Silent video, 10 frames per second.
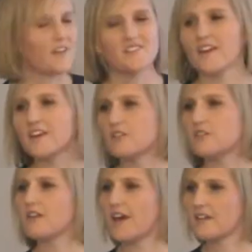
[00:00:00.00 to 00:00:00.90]

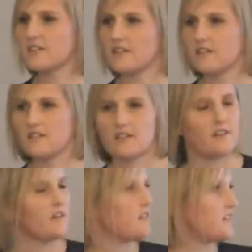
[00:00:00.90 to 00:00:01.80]
executive to access
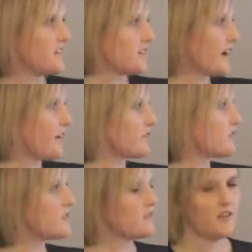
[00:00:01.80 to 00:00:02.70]
these
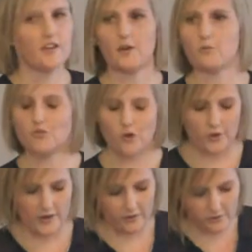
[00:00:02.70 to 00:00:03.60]
accounts, and we'll show
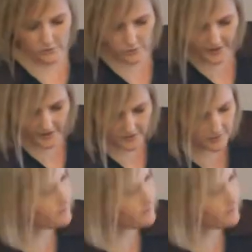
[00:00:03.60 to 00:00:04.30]
you how to do that.